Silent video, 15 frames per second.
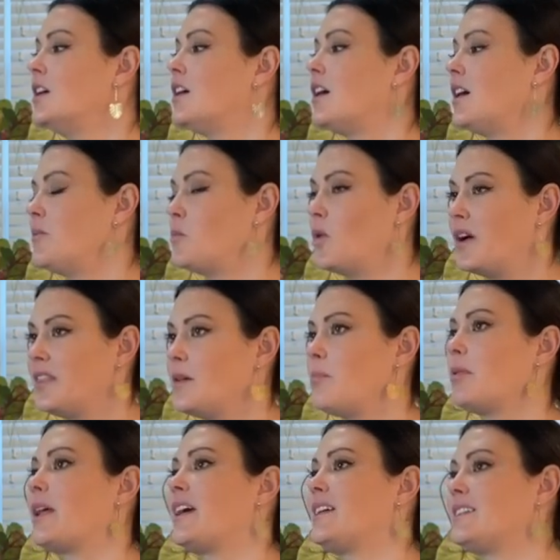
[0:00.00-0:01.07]
um, when the
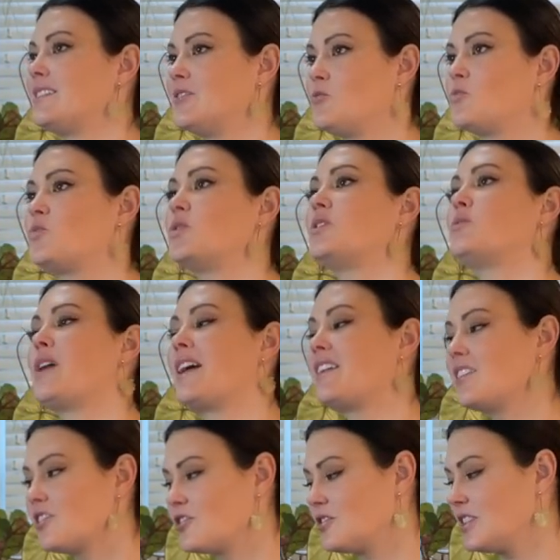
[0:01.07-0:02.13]
plant would
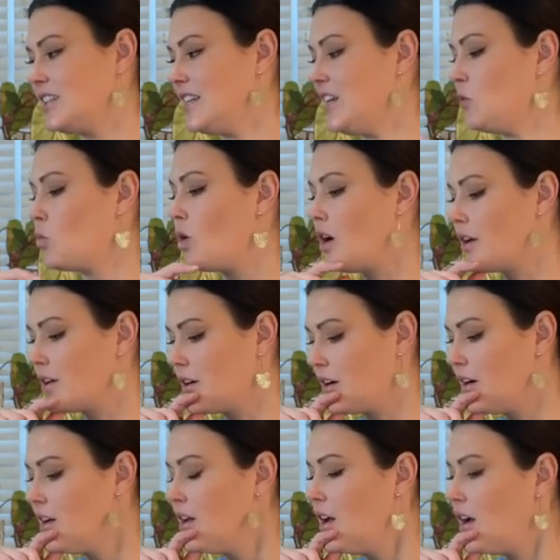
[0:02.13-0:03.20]
regularly need water
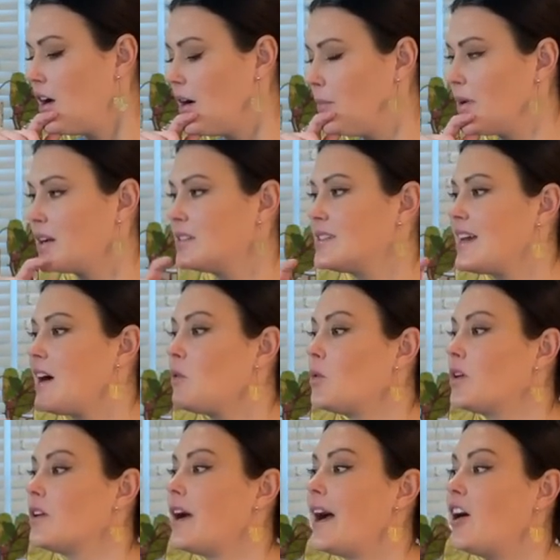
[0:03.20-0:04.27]
uh, because that
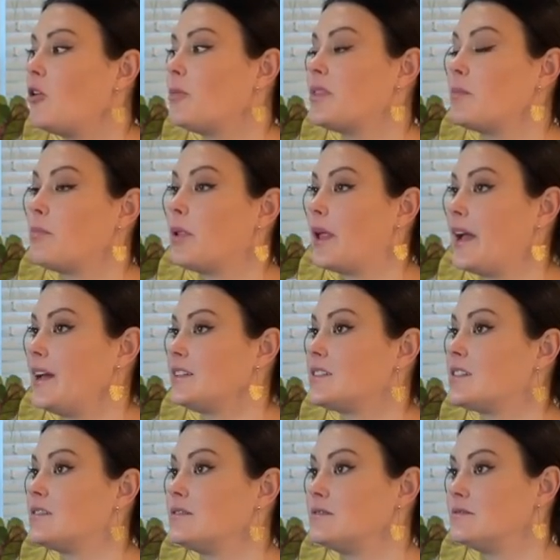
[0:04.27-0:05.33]
will help the
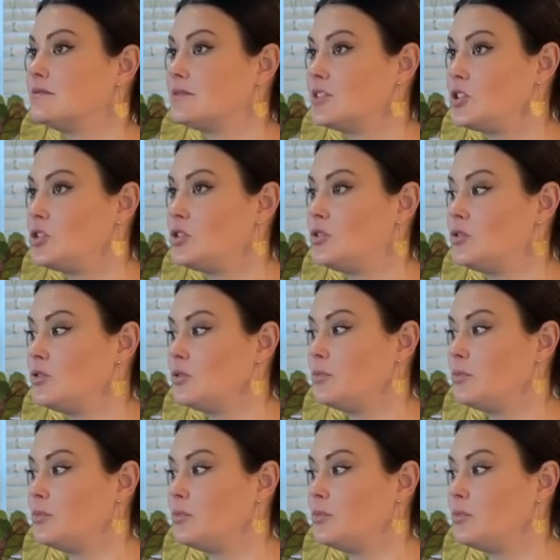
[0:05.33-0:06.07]
plant to